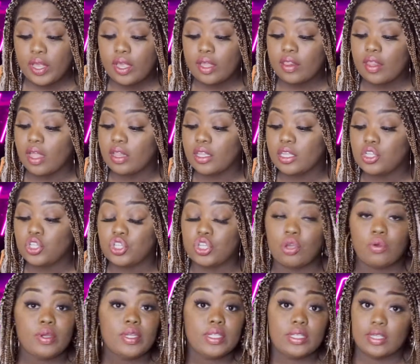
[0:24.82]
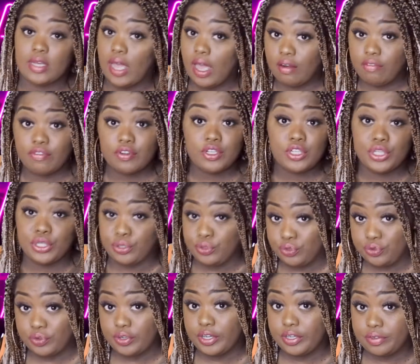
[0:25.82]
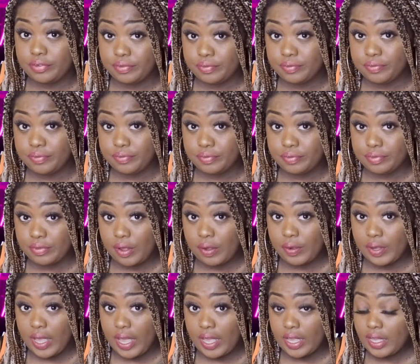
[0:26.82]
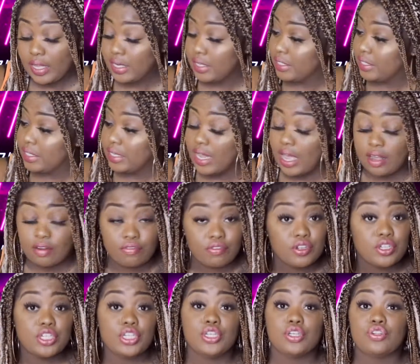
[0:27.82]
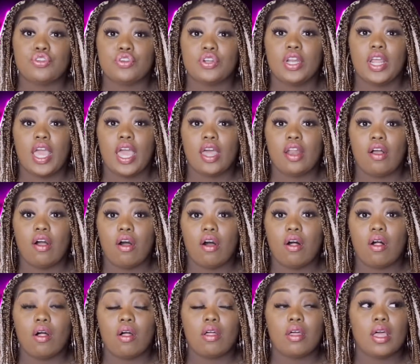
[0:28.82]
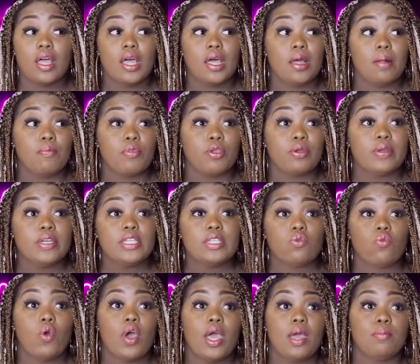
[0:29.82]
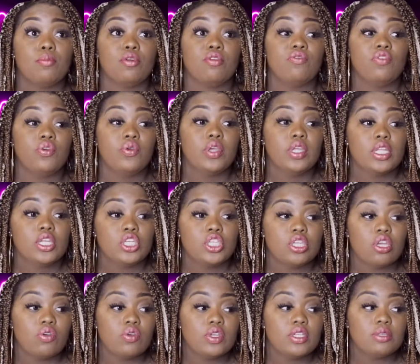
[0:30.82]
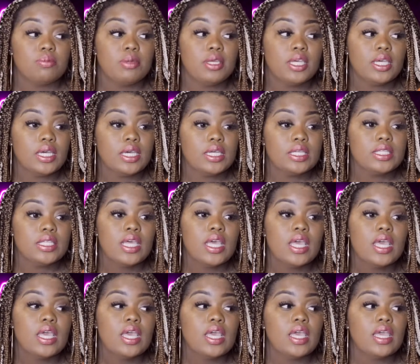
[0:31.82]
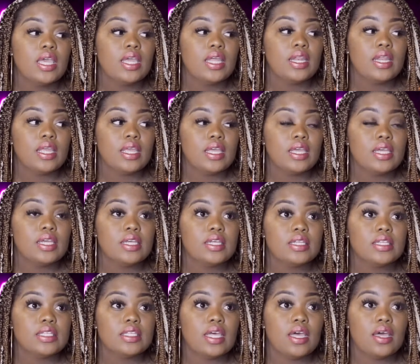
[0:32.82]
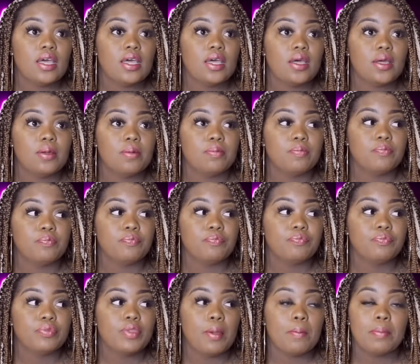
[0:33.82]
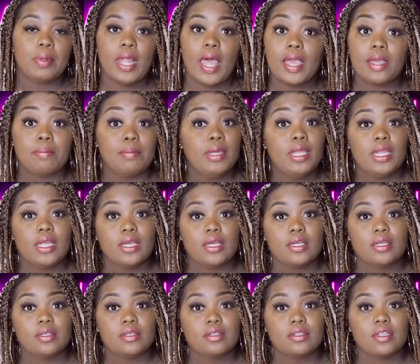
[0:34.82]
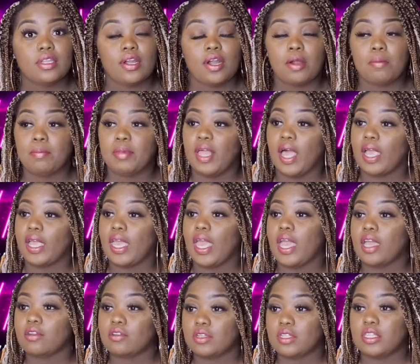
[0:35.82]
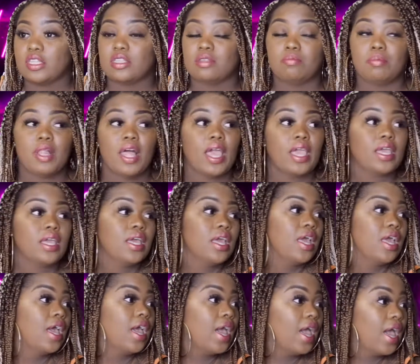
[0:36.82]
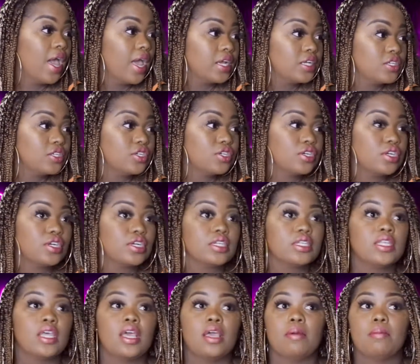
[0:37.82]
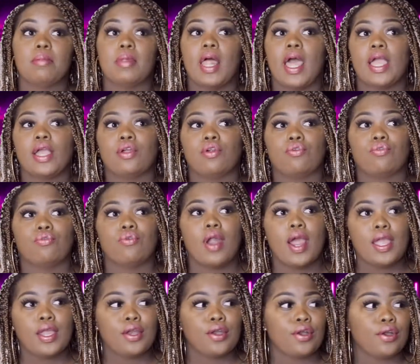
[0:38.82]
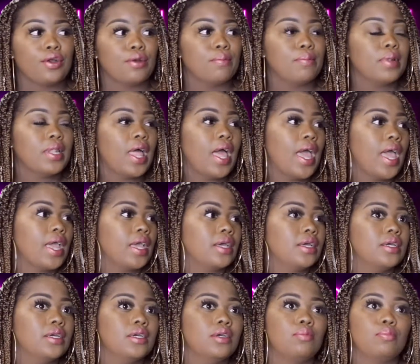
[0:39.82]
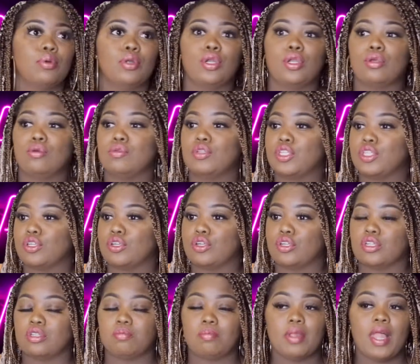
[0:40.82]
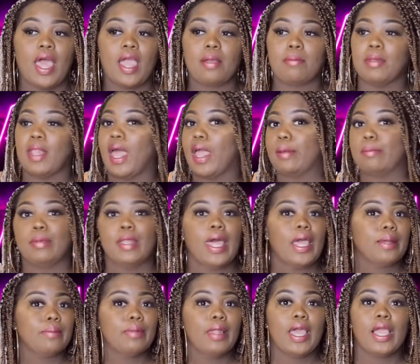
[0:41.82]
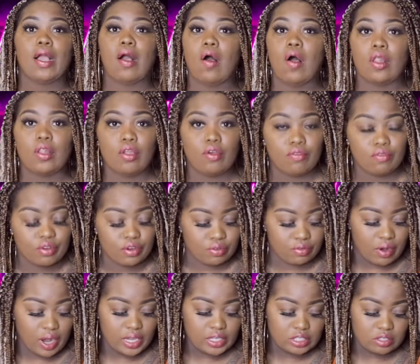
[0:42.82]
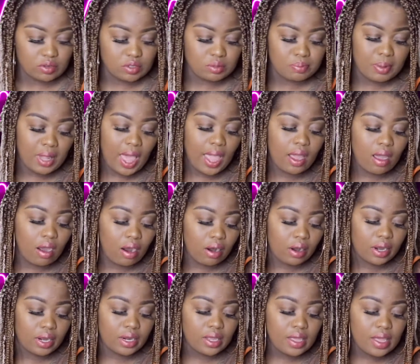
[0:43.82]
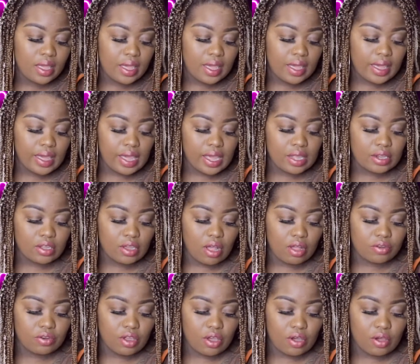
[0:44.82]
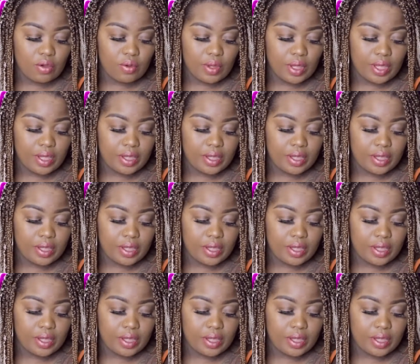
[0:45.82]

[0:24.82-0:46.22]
that this show is not for children. Okay, it is not for children at all. The reason why I'm reviewing this show is because it is black media. There are black actresses, black actors, black writer, black producers, black all over it, right? So it's black art, and y'all know